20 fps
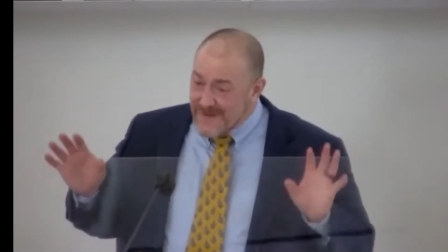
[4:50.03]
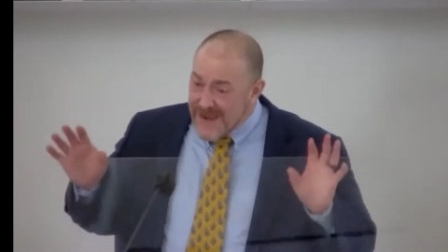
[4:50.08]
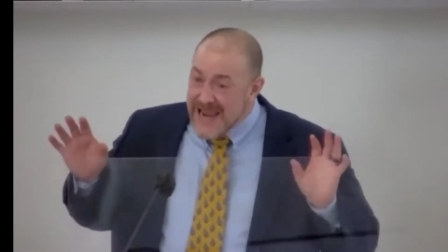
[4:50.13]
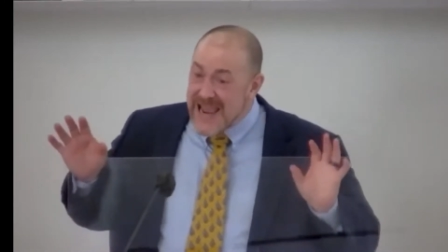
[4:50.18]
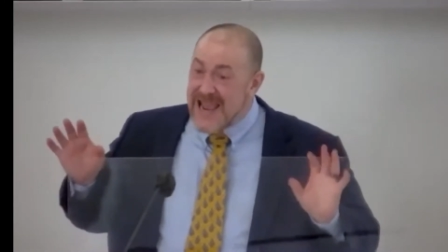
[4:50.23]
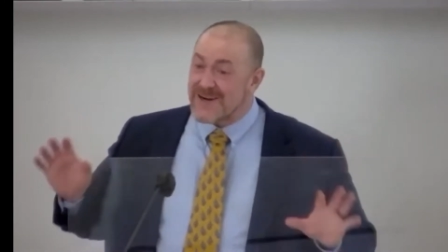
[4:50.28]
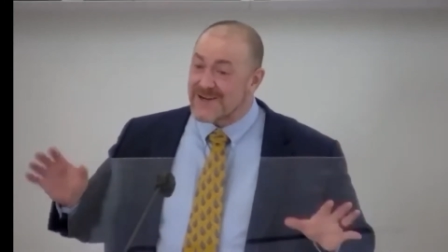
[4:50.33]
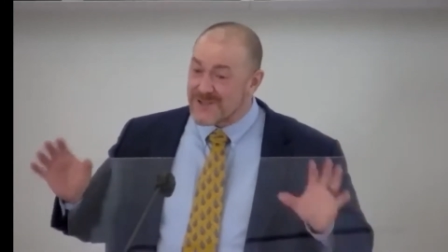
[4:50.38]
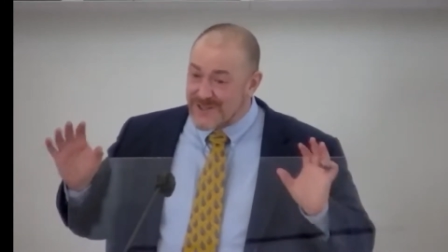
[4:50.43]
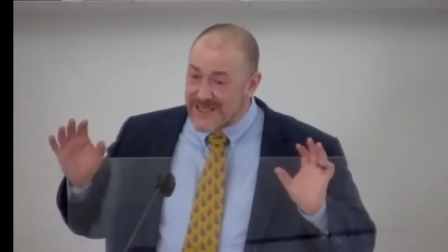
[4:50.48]
I
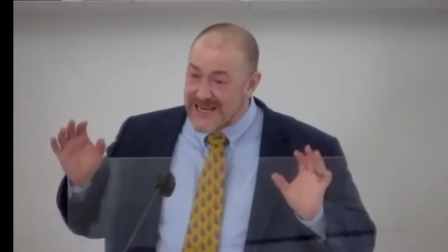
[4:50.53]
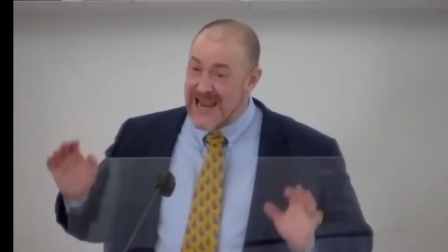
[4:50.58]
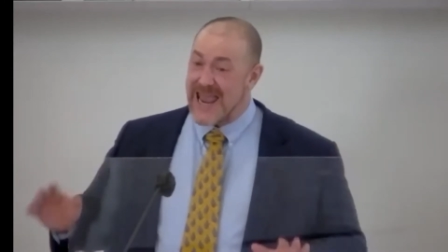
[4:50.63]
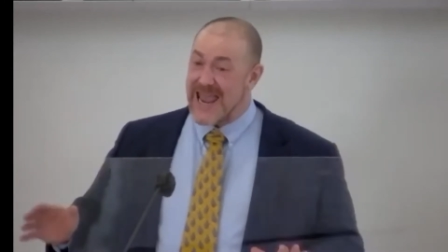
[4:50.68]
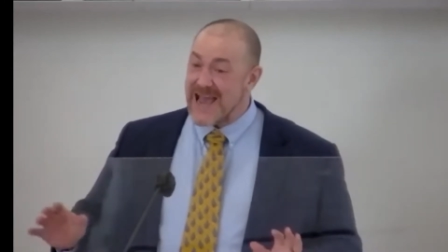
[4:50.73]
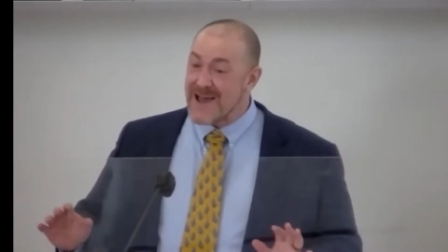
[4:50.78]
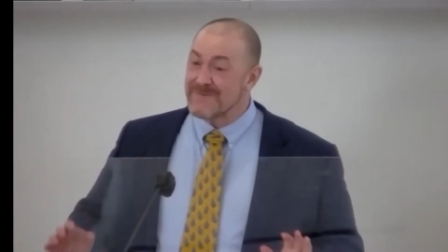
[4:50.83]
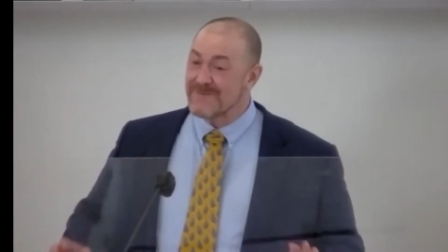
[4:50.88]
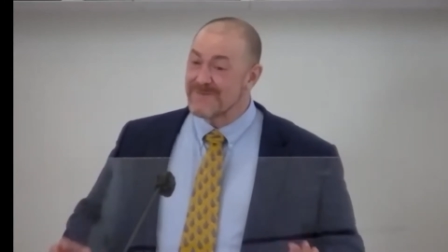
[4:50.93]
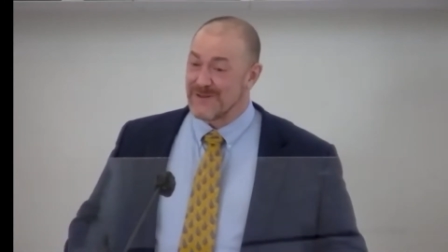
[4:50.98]
actually
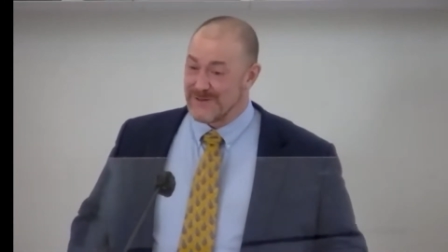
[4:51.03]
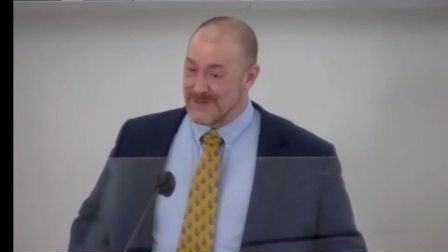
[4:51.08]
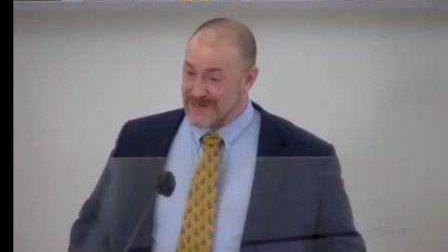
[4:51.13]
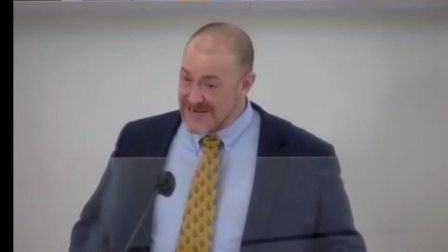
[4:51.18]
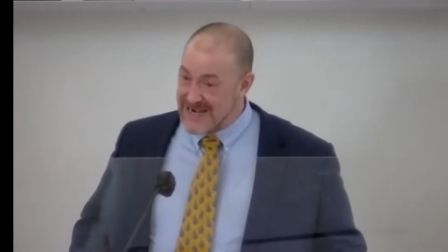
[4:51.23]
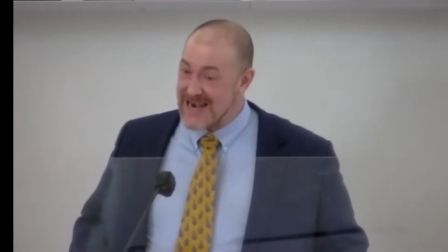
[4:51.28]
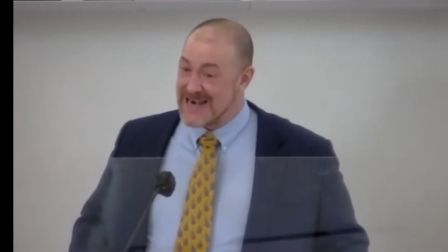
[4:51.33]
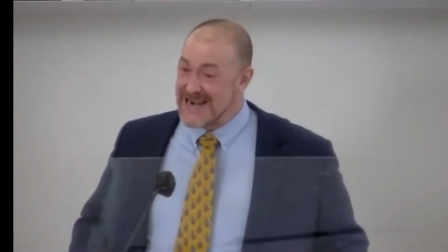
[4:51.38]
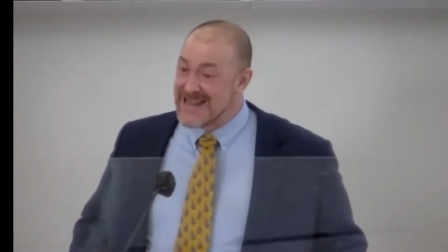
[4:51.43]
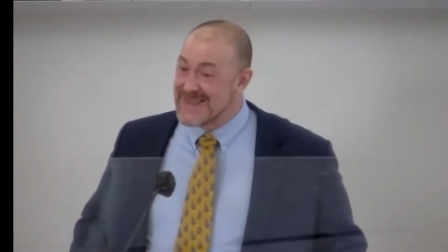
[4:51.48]
have
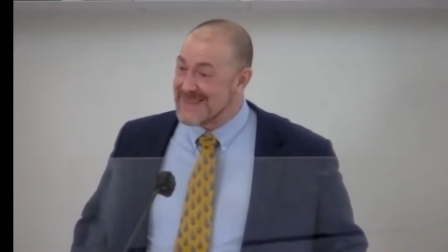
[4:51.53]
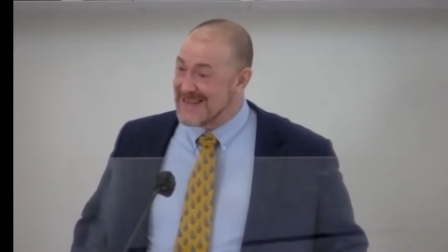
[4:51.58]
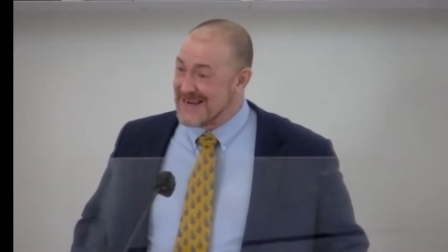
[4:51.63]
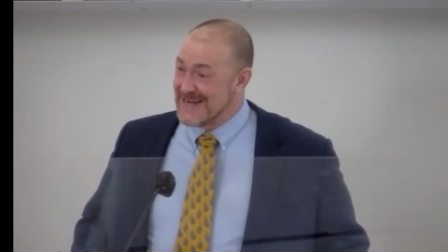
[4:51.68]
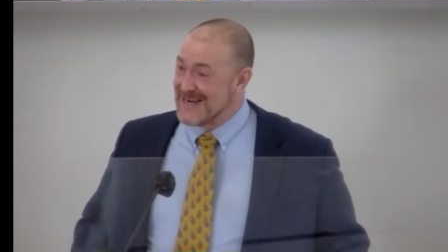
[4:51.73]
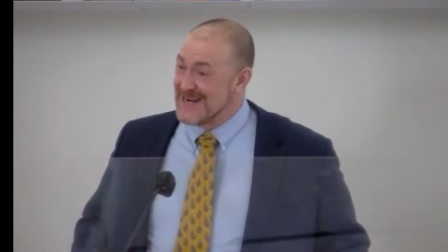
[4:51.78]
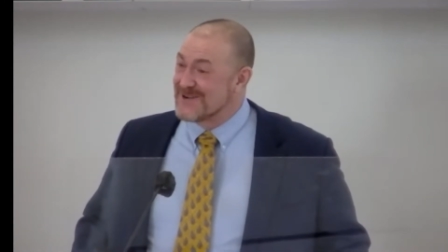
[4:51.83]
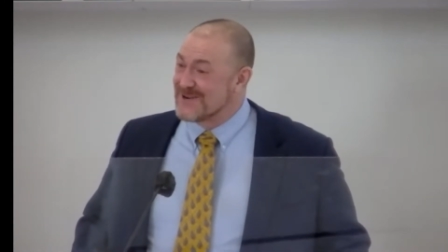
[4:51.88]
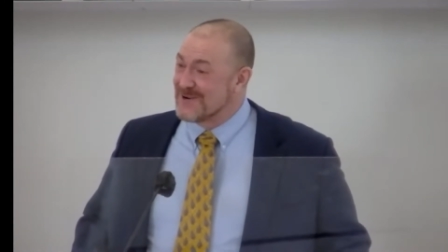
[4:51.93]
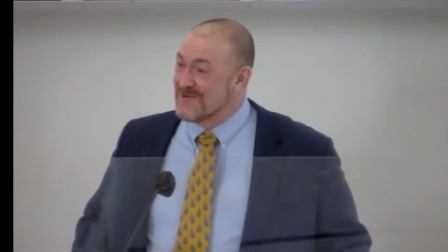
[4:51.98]
learned anything
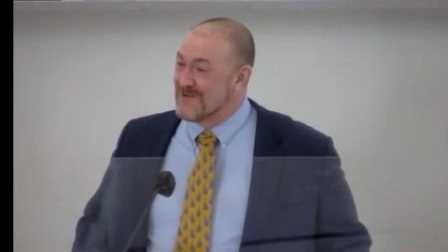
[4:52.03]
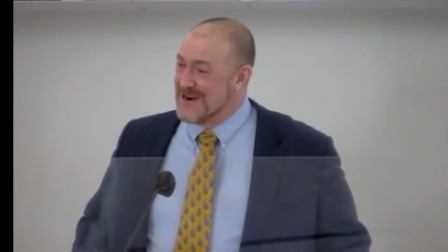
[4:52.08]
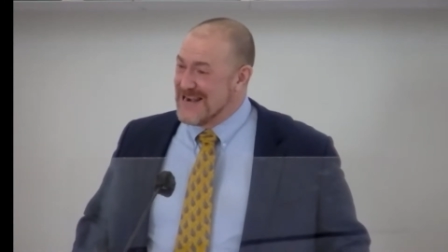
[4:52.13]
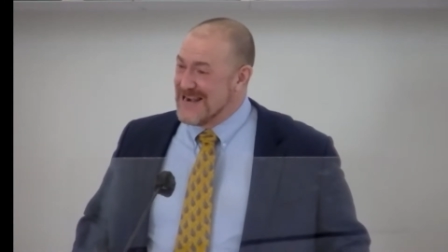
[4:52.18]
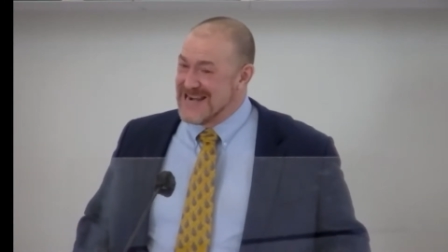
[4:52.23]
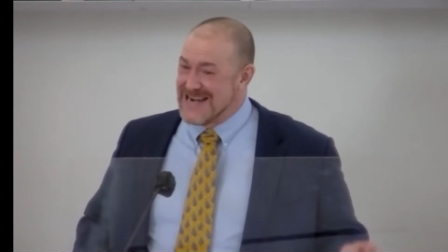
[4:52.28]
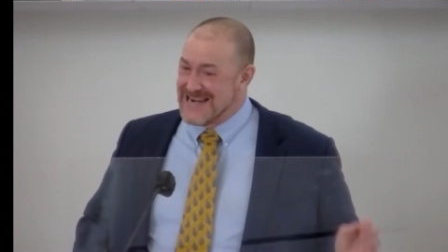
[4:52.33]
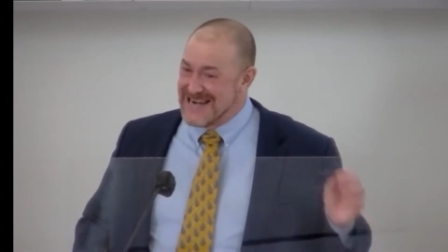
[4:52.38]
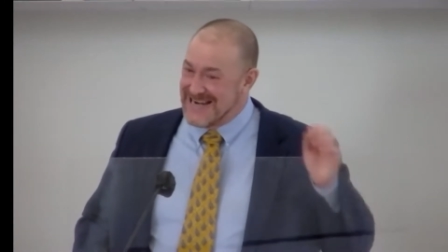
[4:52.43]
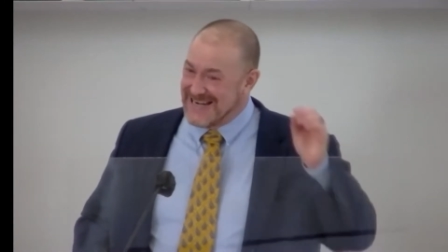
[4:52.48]
in
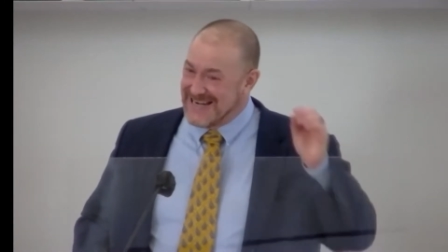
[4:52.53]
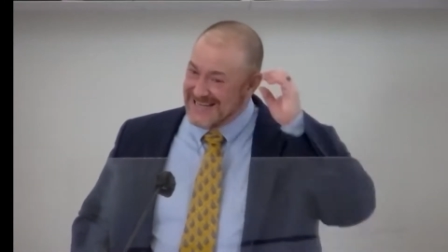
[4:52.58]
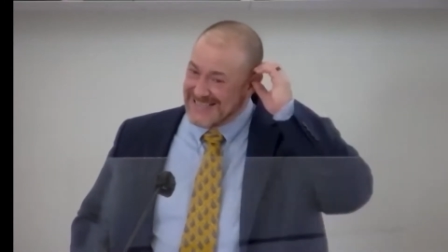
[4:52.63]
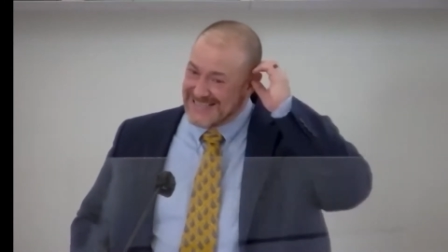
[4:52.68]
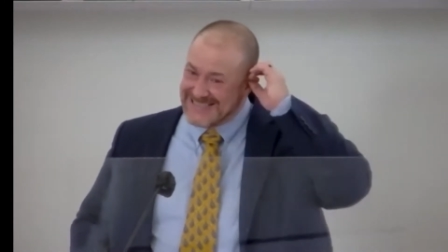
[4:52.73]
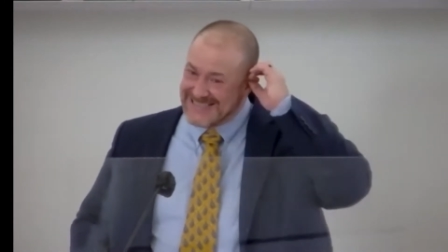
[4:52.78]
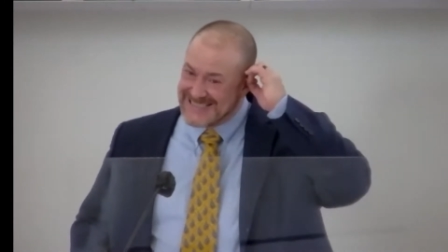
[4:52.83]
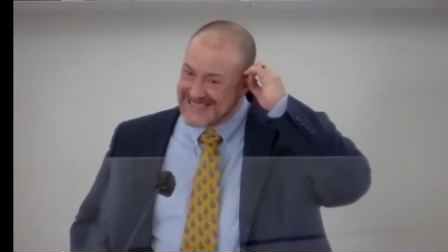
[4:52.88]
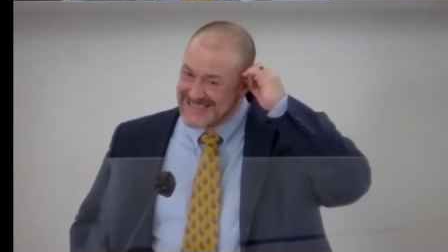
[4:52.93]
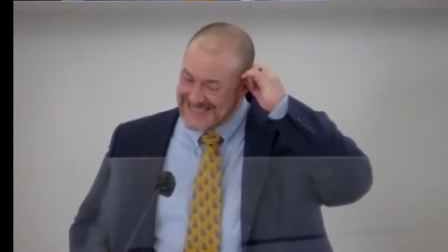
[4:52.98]
20 years.